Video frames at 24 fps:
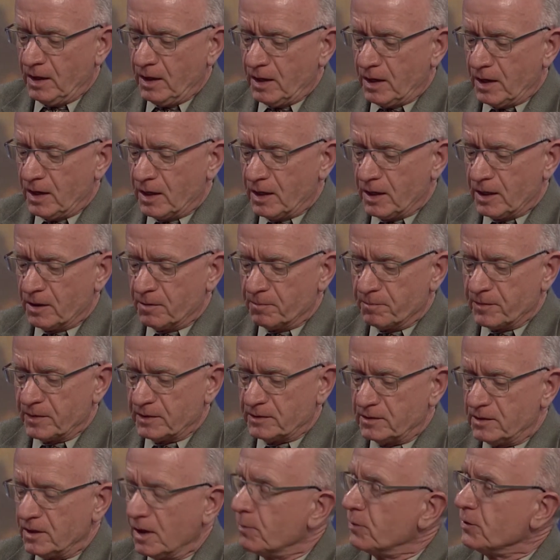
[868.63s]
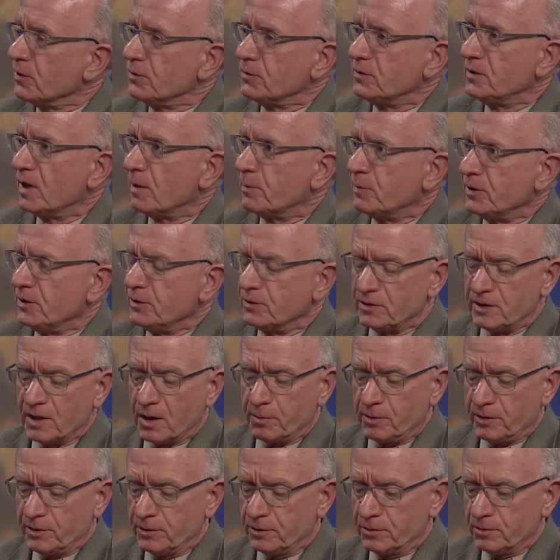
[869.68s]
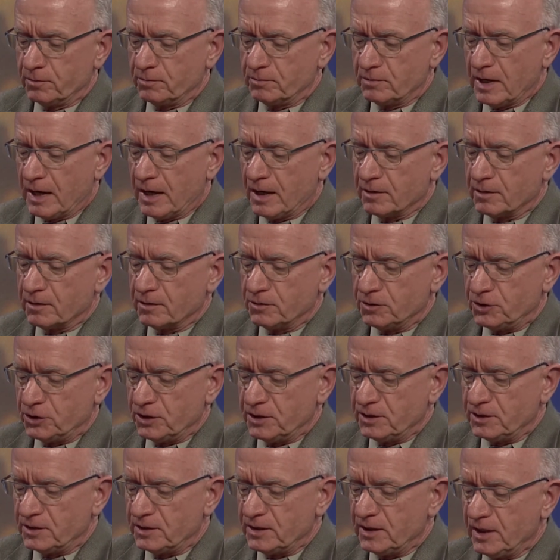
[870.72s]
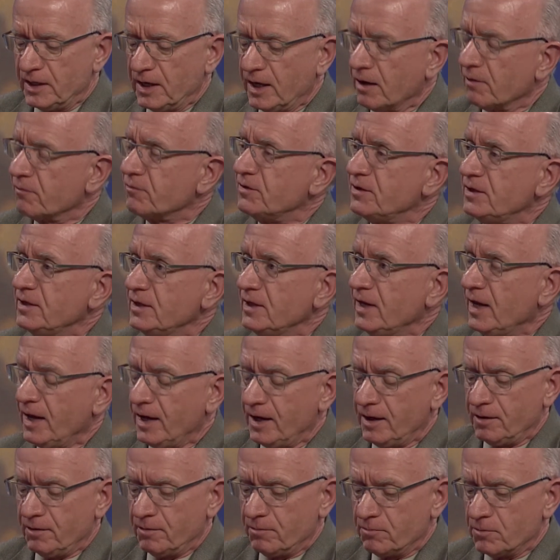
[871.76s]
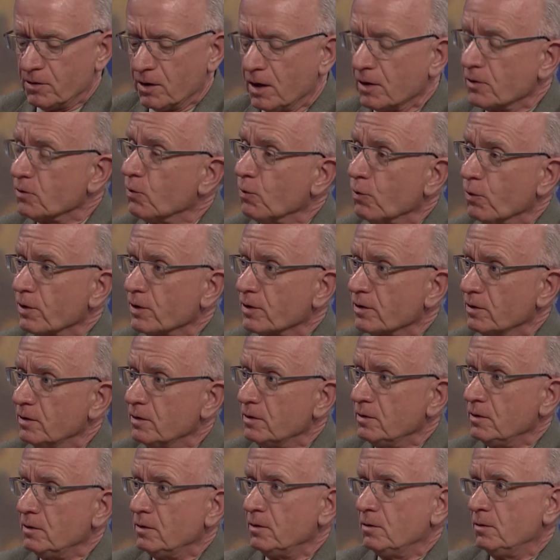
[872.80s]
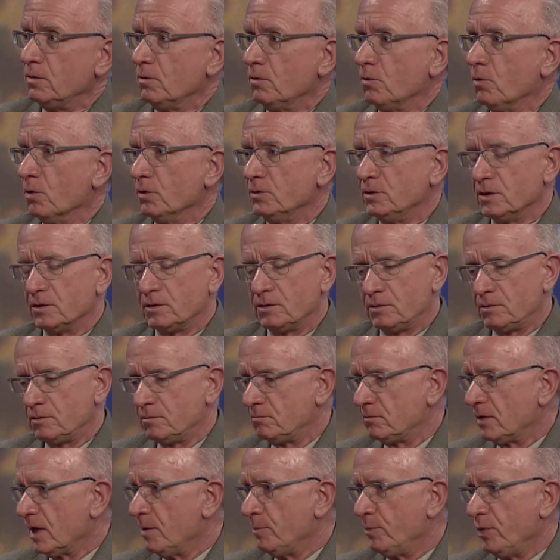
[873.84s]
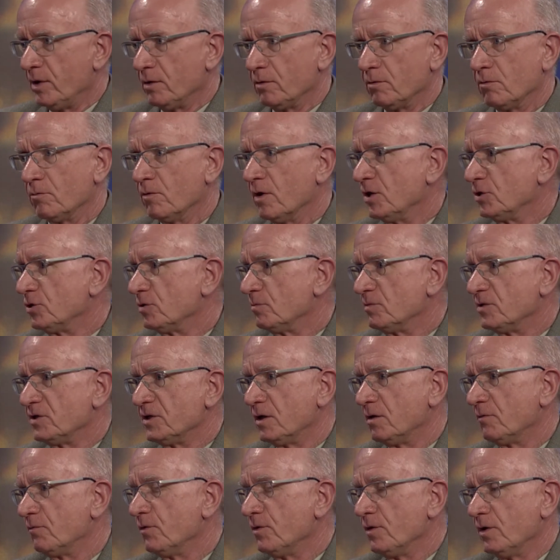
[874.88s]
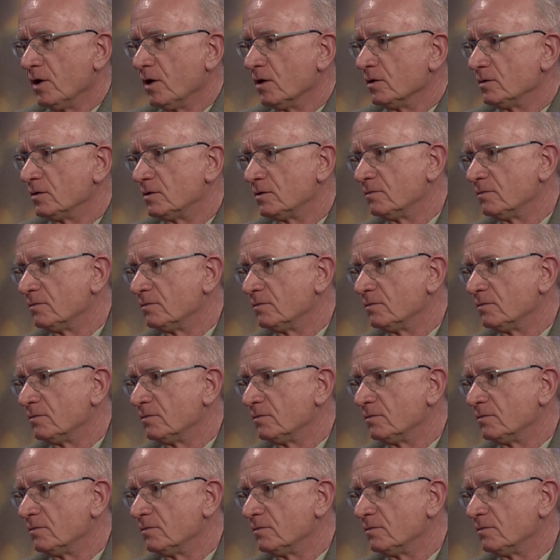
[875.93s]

Um, it's w w w dot g c f t a dot org. Okay. Or just type in Gresham Center for the Arts